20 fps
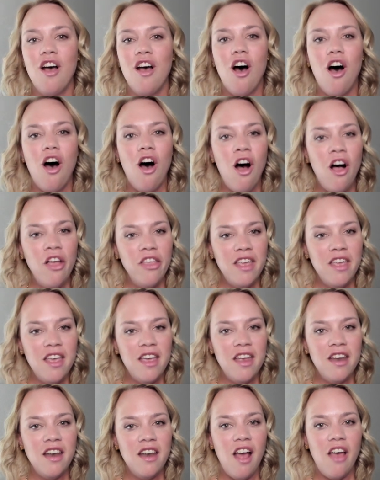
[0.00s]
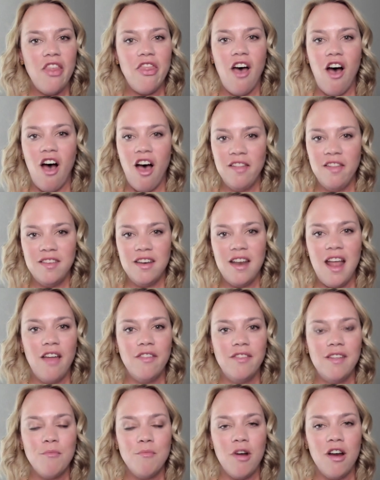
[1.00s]
All in, the Austin
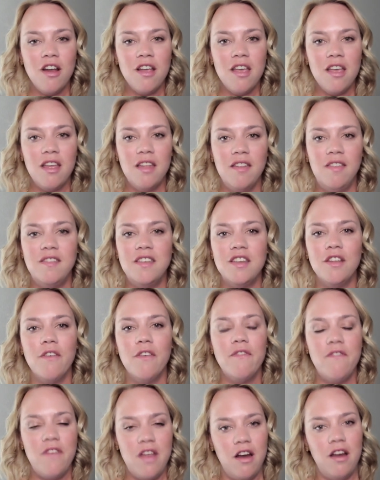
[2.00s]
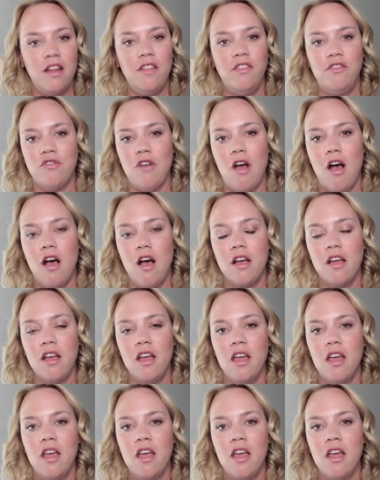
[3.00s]
housing market is still very strong.